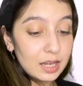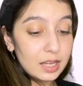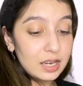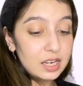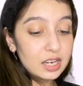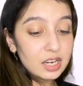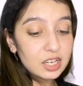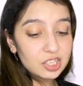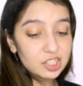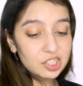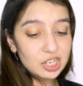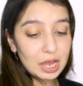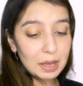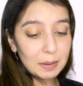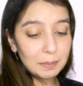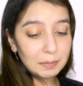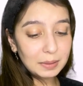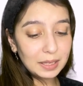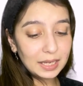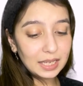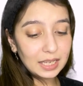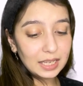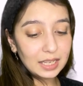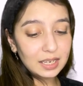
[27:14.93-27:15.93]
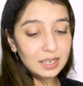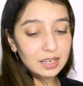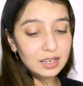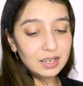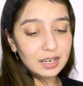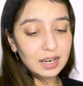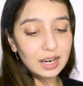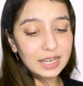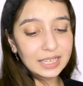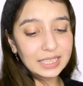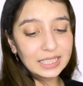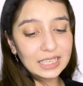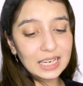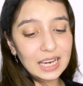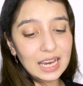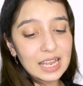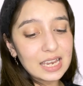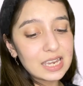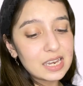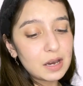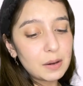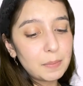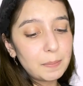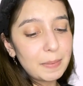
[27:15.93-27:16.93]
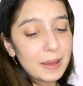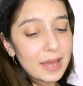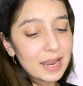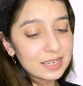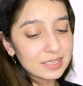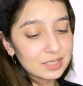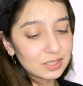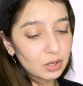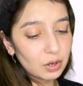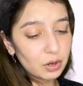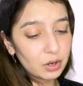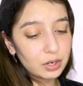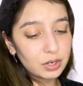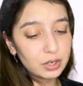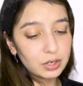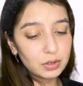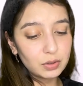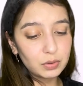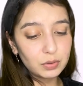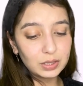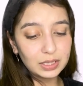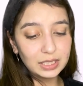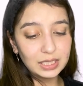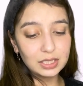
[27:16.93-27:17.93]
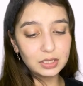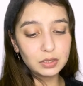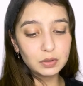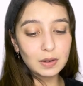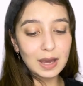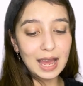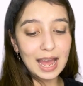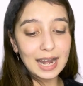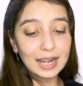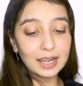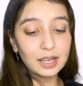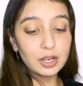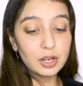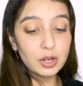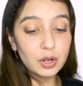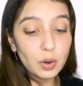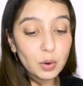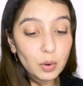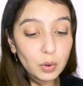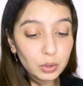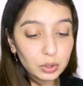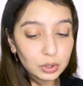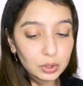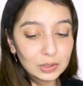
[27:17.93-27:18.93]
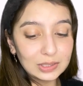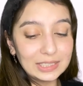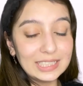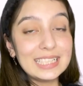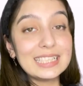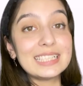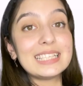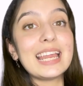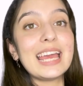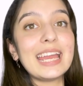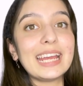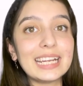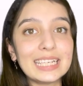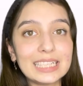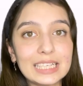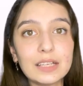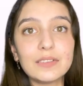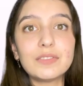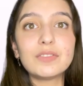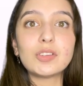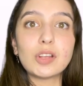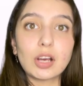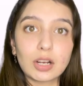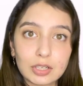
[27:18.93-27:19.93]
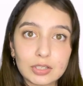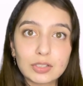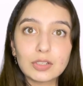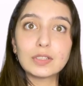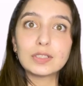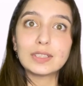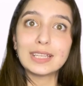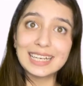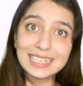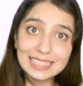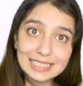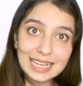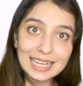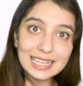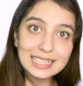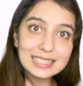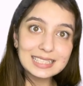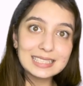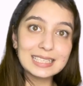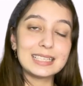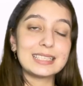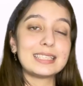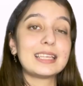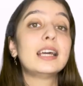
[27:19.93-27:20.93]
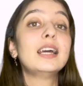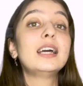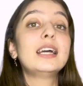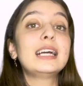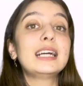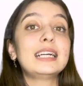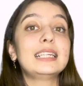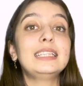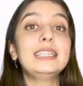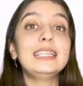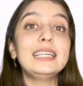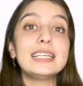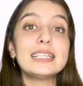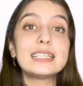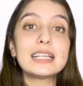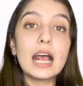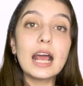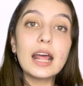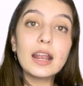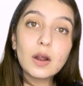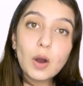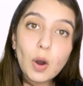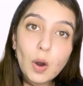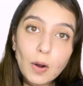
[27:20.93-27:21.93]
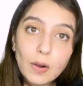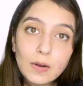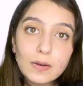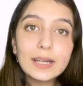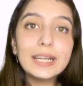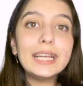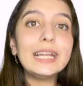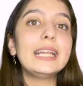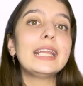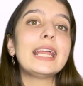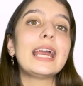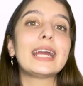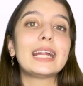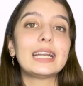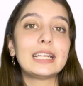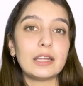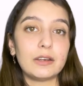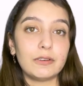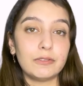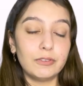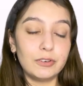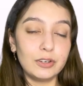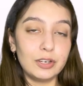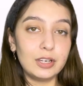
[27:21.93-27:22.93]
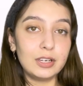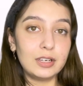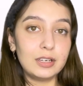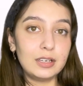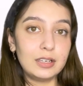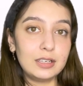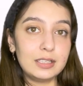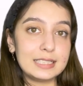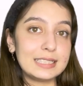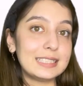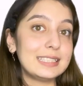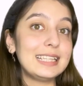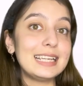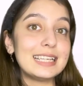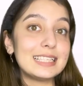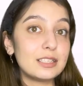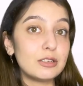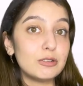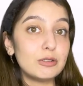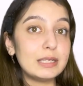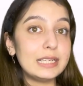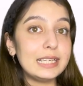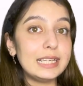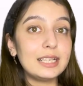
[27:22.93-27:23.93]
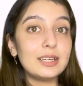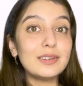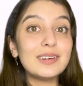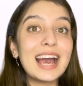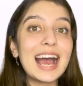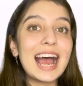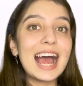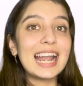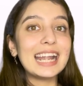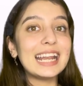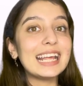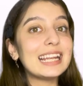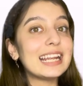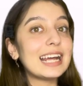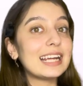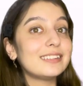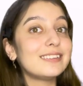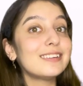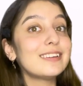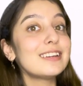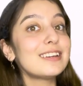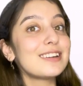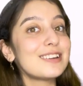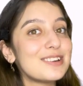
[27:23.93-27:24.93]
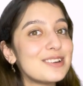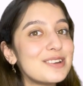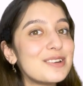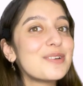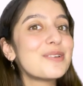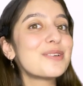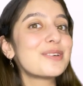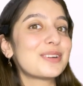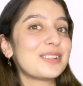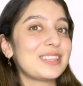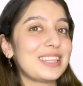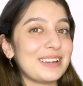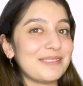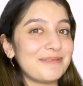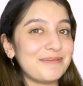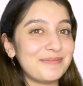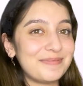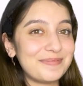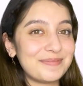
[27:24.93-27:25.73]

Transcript: Ne jamais, ne rien, ne personne, no need to add no to these negative structure sentences. These are already negative. So there's no need to add another no to them.